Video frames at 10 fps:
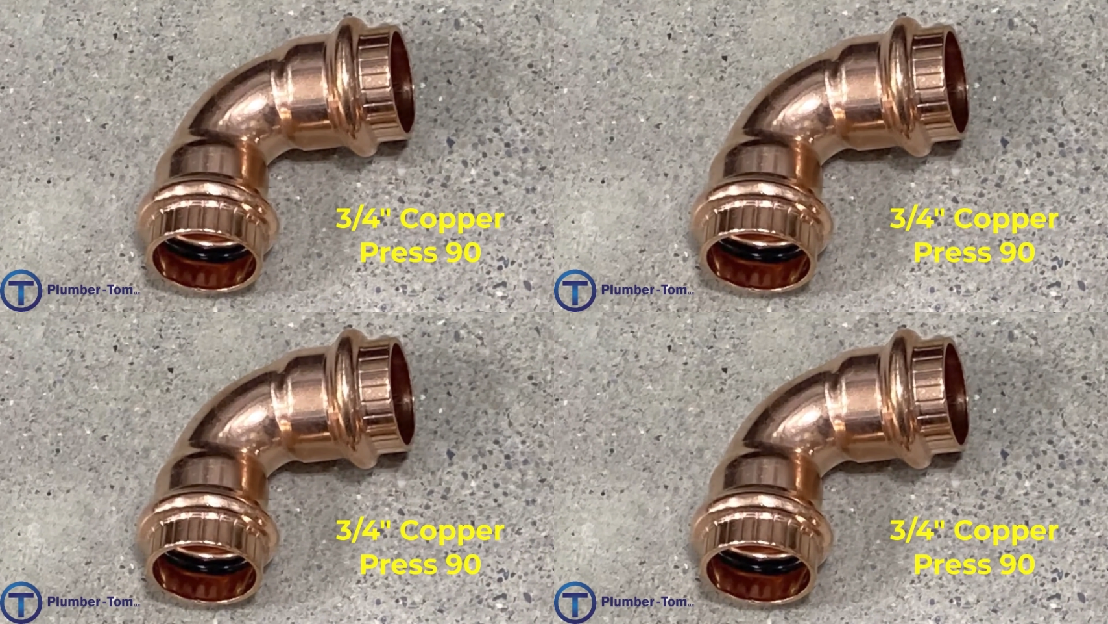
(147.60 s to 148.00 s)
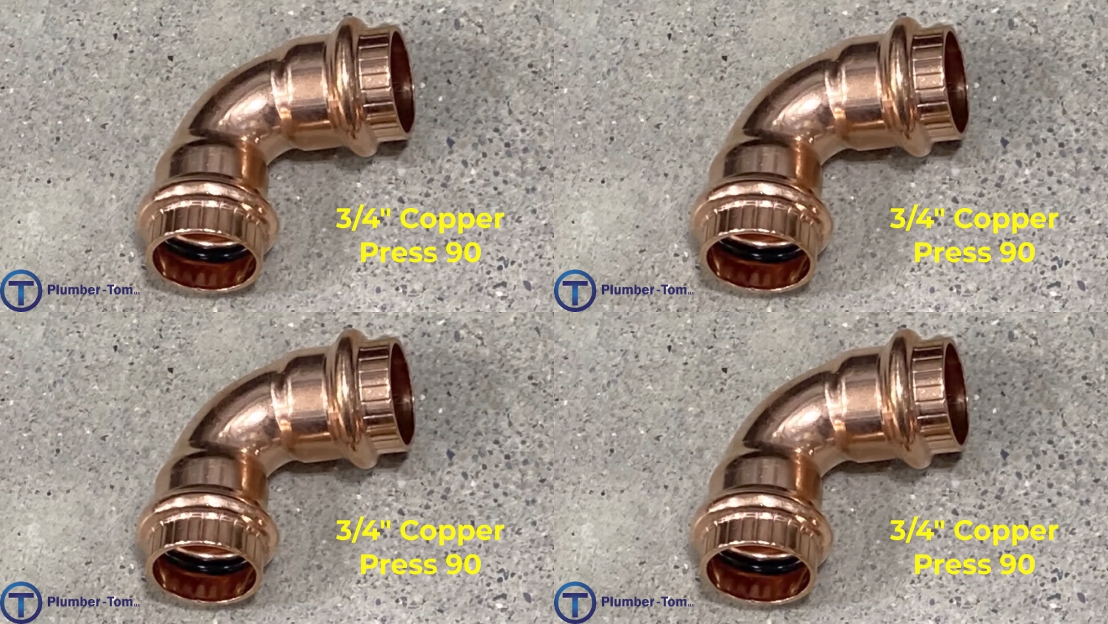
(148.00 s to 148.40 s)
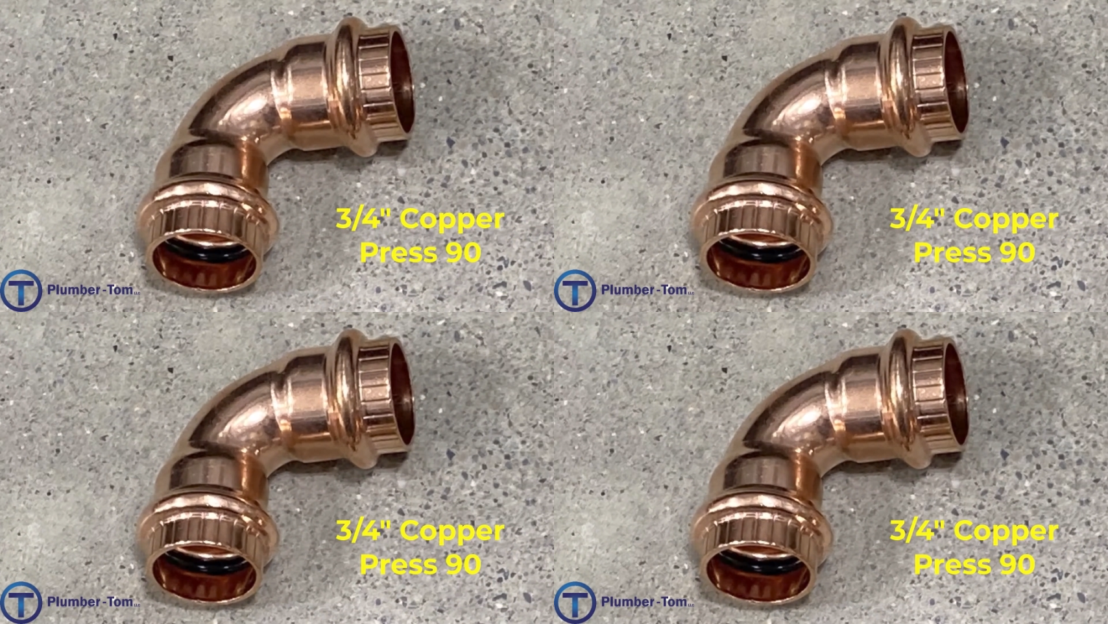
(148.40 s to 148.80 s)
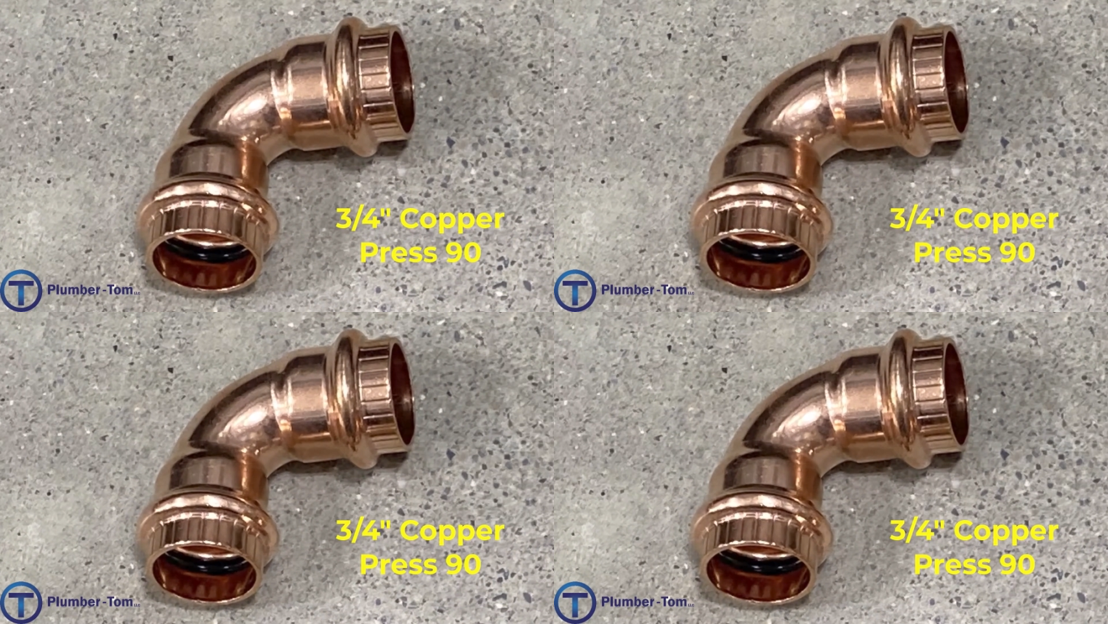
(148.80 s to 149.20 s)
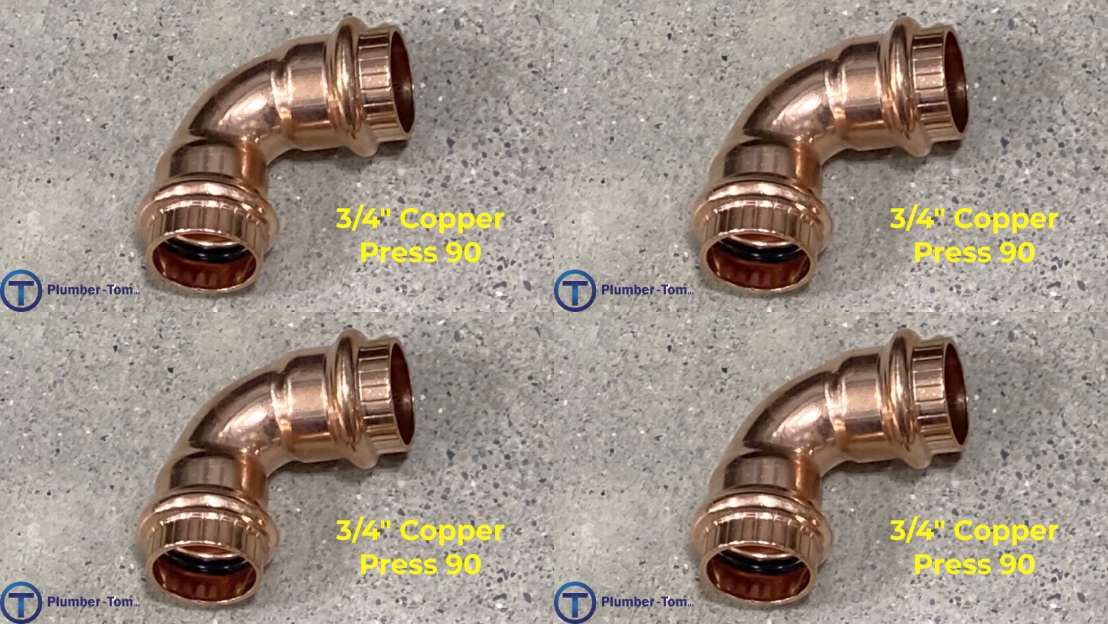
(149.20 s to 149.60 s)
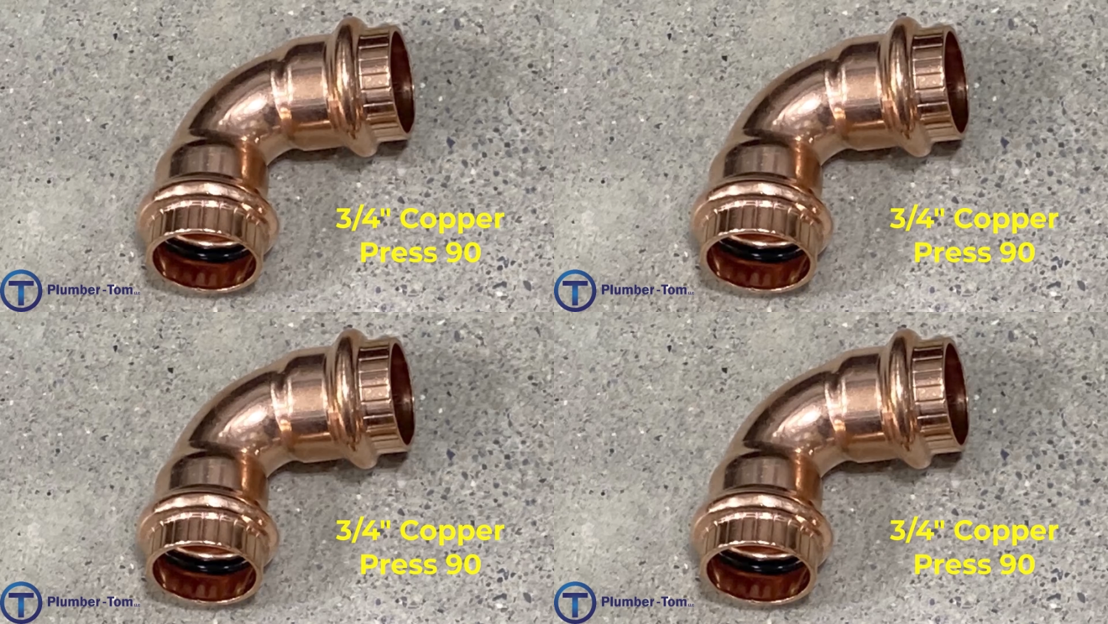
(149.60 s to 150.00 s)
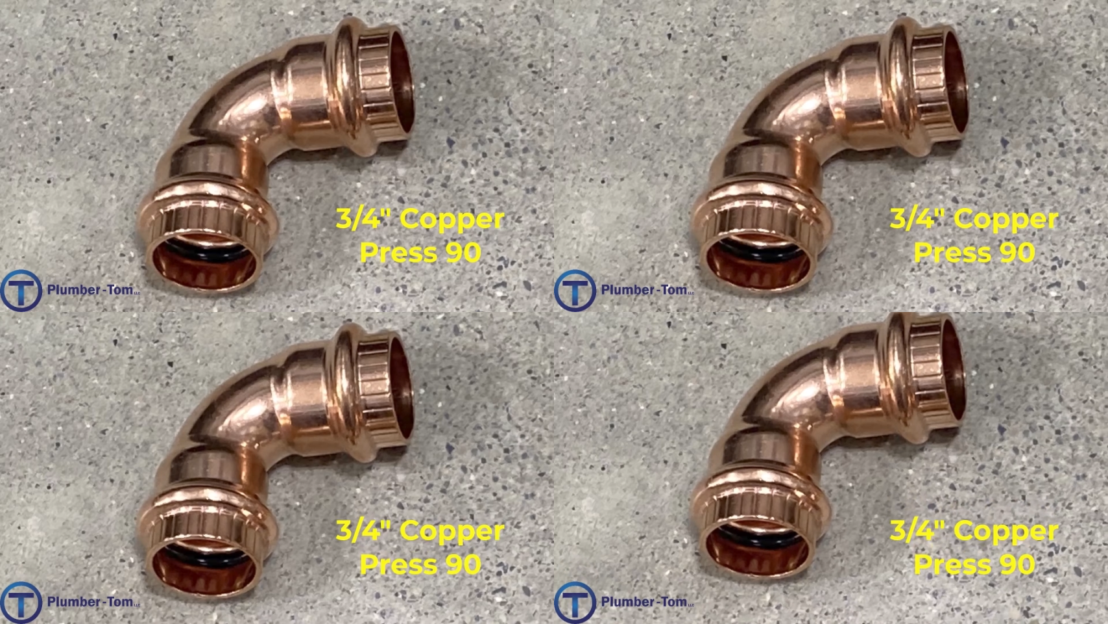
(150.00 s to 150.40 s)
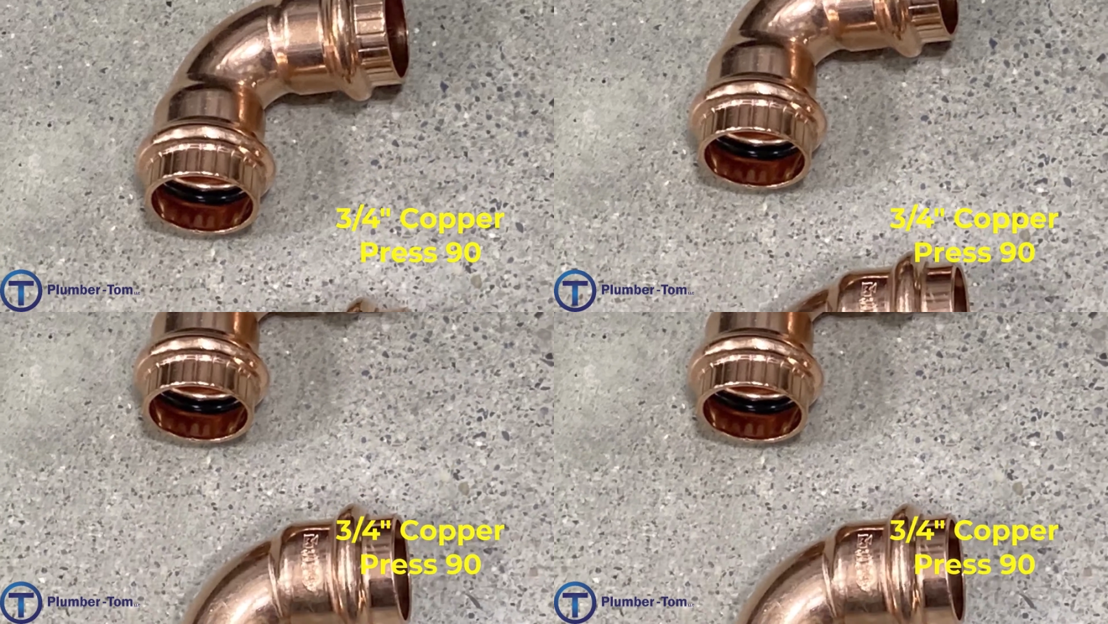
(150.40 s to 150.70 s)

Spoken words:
(no speaker visible)